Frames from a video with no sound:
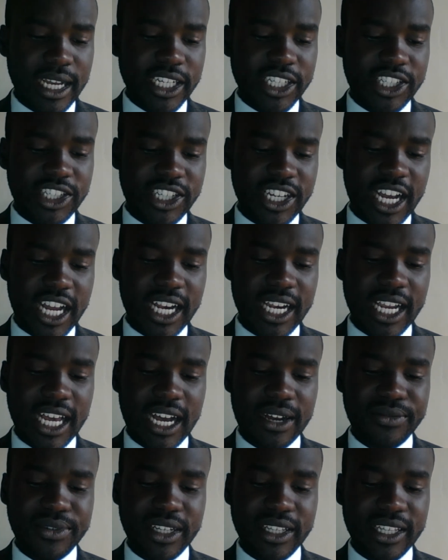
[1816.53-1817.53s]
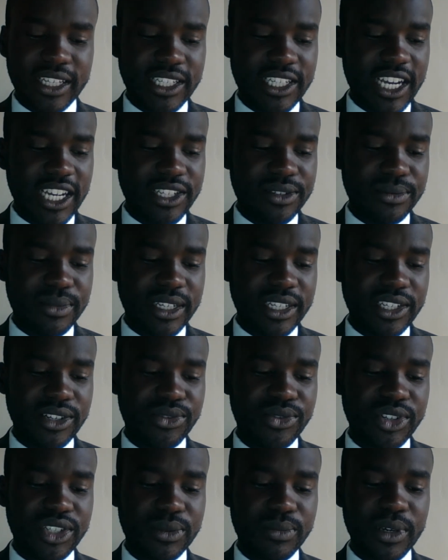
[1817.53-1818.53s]
shall, after the judgment in
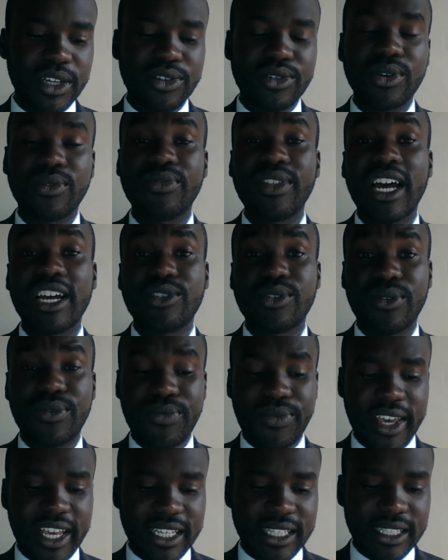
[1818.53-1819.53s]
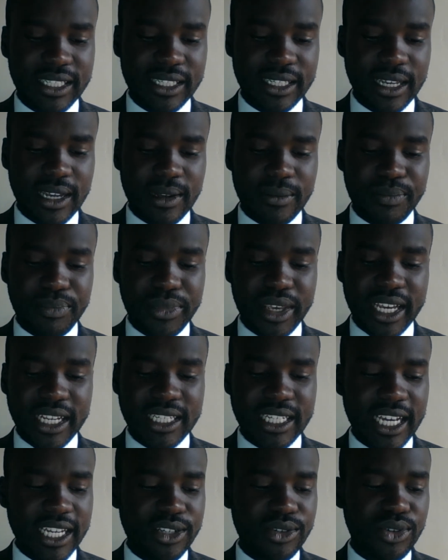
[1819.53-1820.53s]
respect of that offense, be
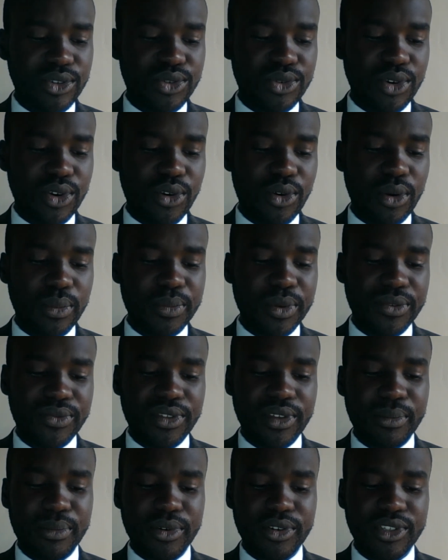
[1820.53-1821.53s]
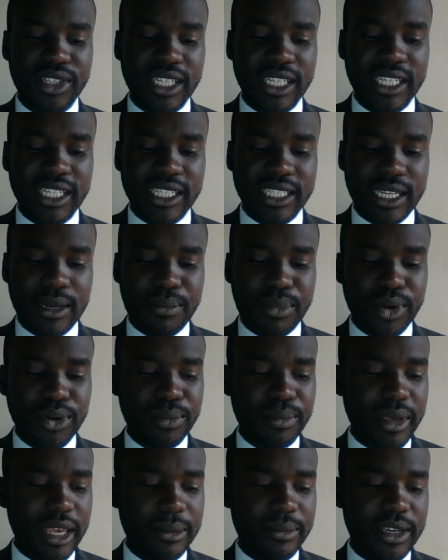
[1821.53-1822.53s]
entitled to a copy of the proceedings upon
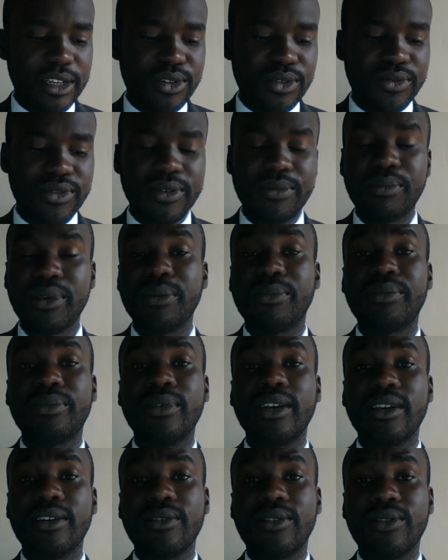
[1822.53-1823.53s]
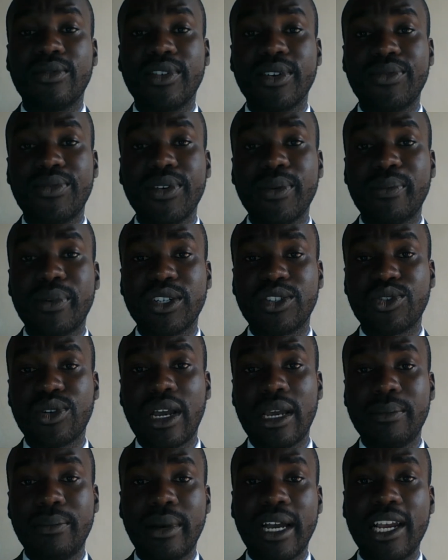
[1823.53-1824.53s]
payment of a fee
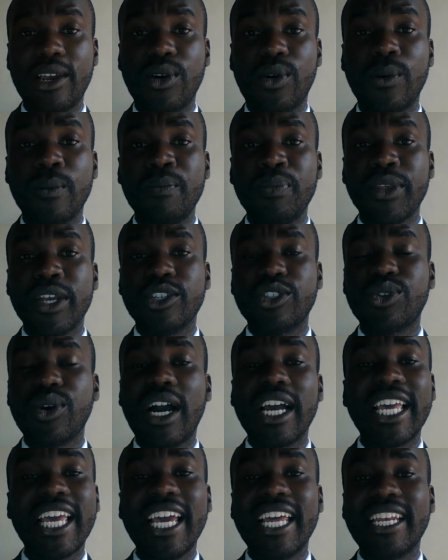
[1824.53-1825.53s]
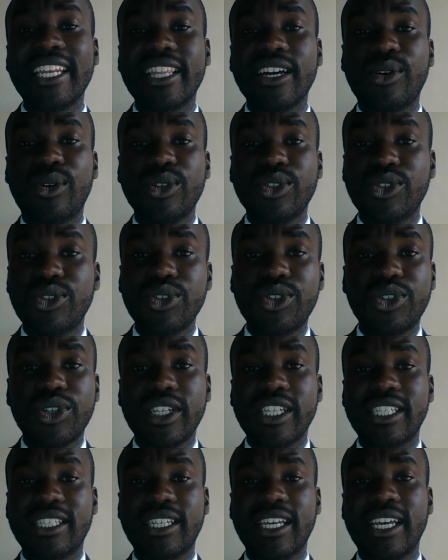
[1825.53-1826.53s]
prescribed by law. So again, the Constitution
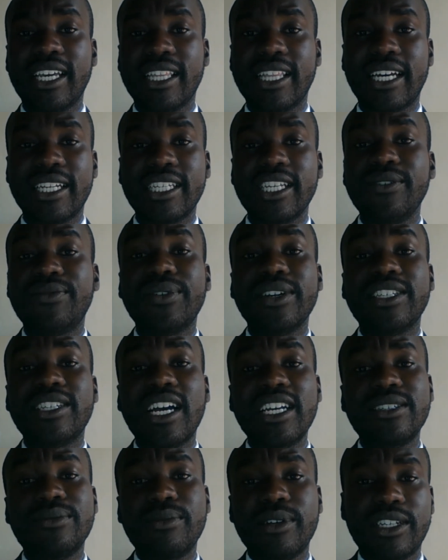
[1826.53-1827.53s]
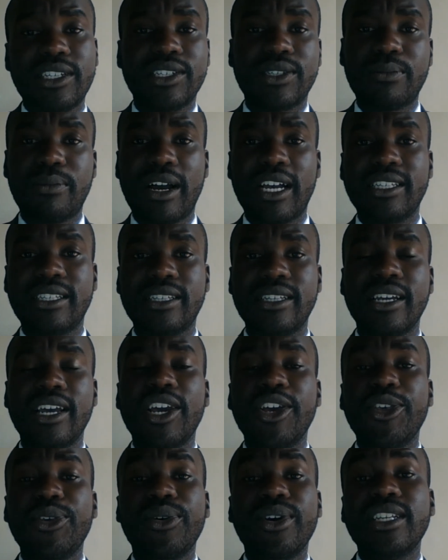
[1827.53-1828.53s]
is saying that if a judgment is passed,
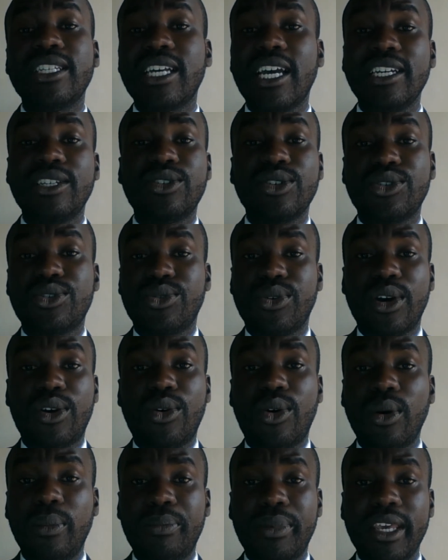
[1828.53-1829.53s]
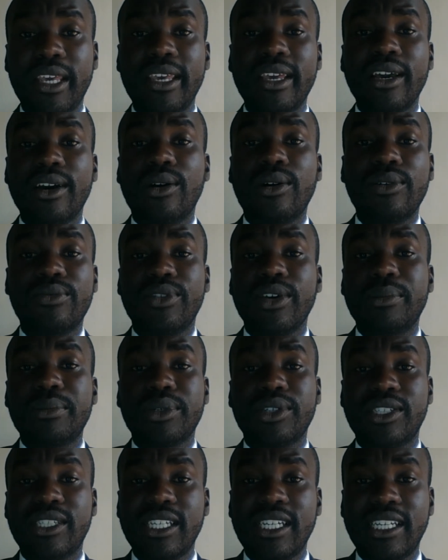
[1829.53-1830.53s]
you're entitled to a copy of the
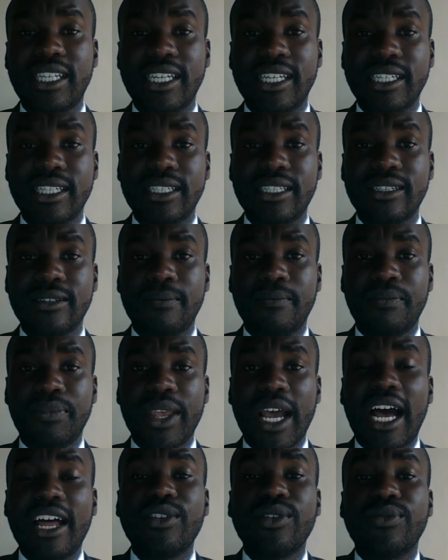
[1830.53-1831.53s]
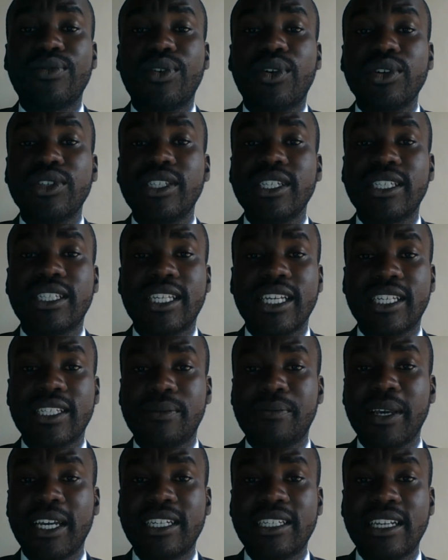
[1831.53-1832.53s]
proceedings. And of course, it's
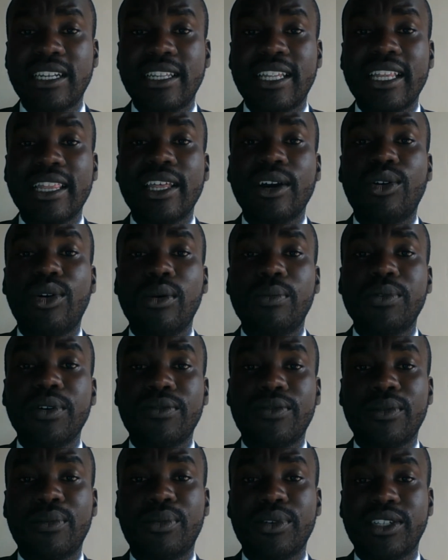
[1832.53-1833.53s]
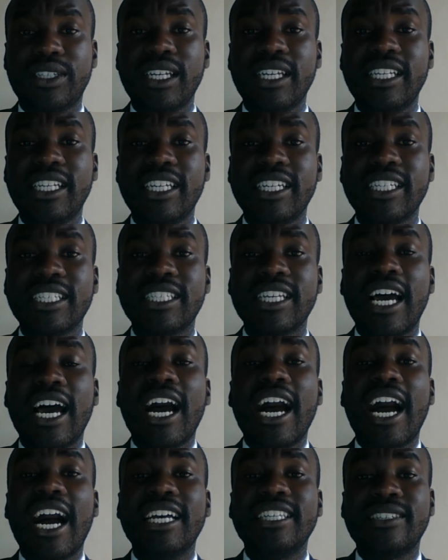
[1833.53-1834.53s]
expected that the copy of the proceedings
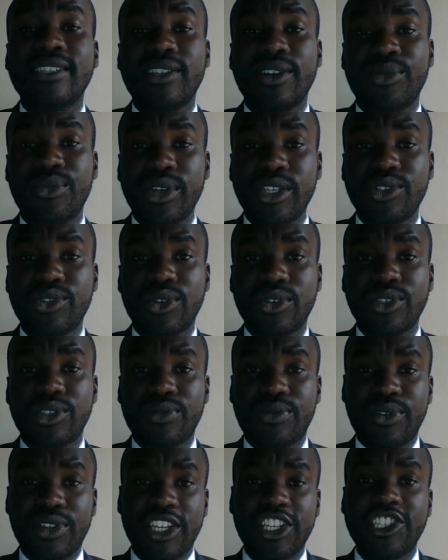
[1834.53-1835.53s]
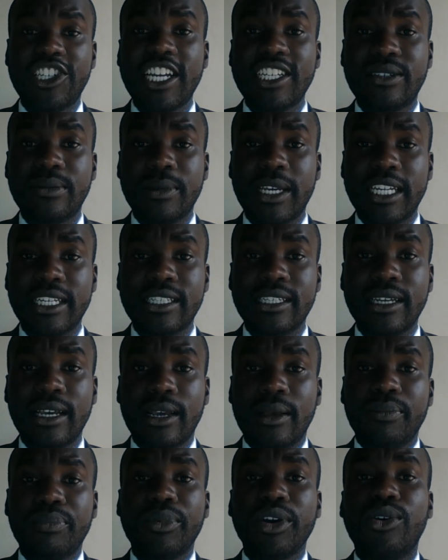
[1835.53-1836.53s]
has the reasons for the judgment.
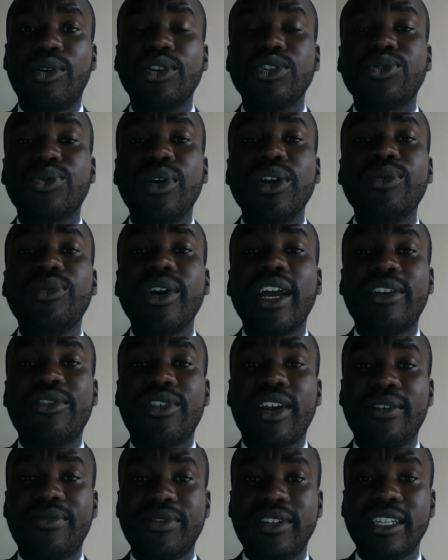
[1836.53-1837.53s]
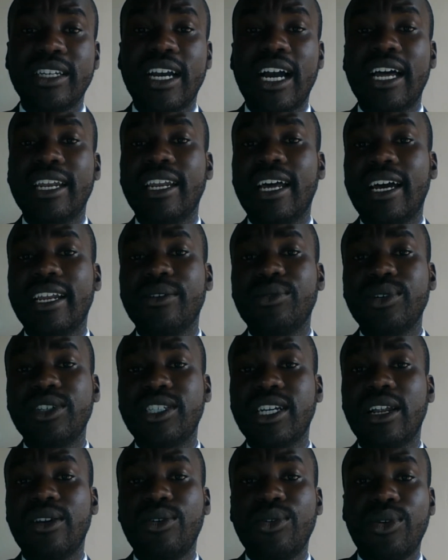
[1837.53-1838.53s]
Because when we are drafting, and we
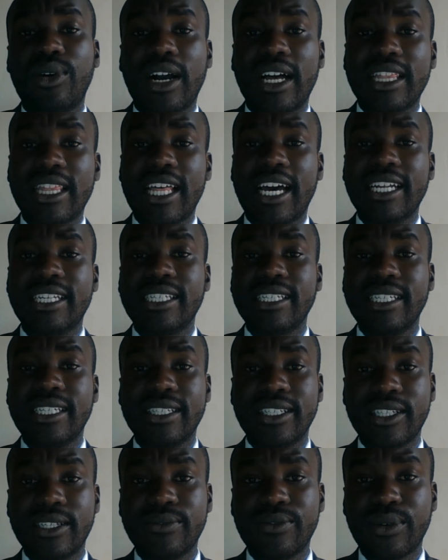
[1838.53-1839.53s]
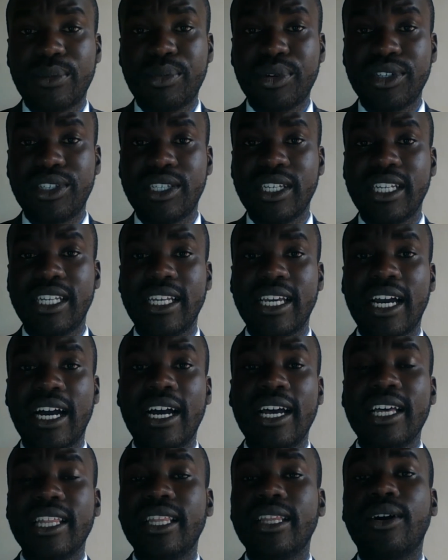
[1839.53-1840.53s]
shall look at that in civil procedure,
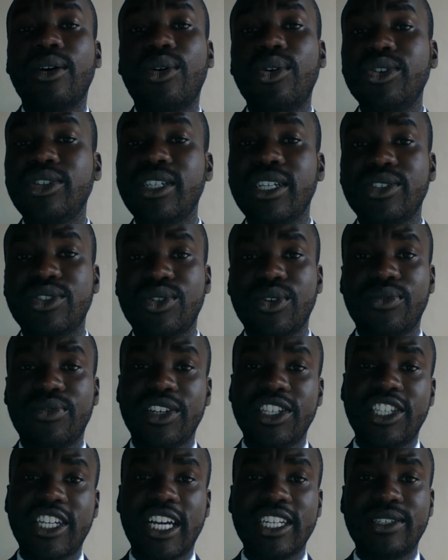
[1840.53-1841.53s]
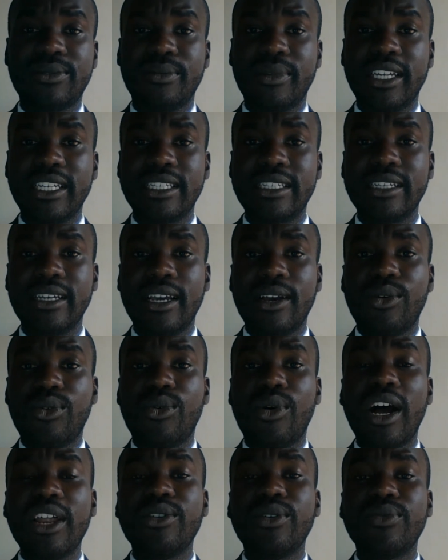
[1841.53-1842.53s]
the contents of a judgment,
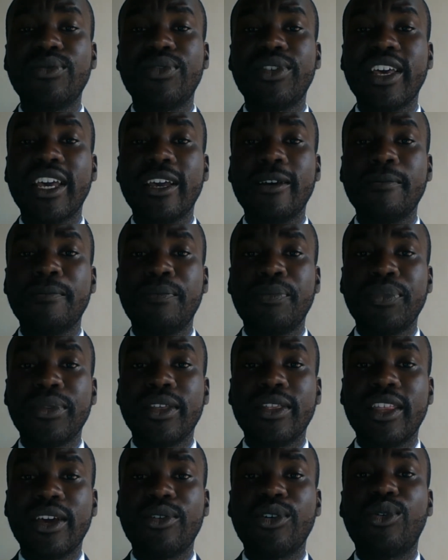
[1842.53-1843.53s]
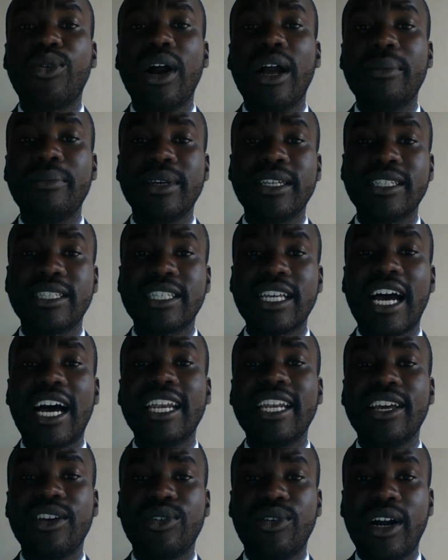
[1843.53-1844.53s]
one of the requirements
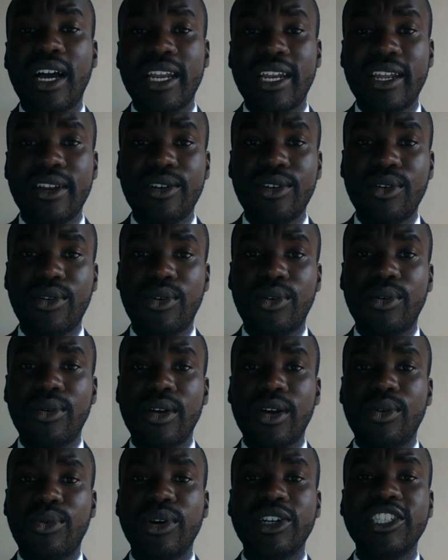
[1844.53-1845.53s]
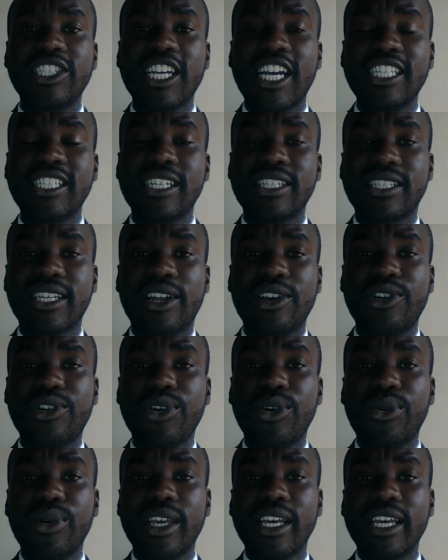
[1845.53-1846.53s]
under Ugandan law when judges are
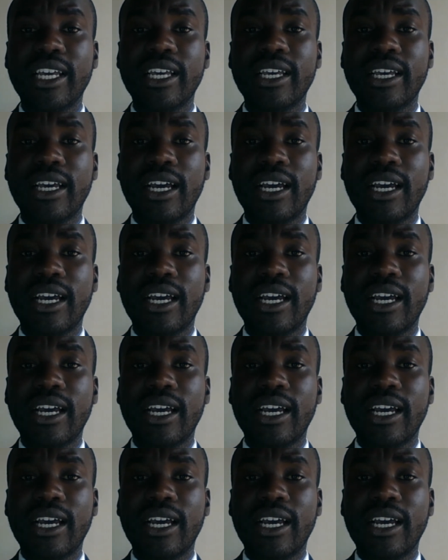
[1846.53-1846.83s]
drawing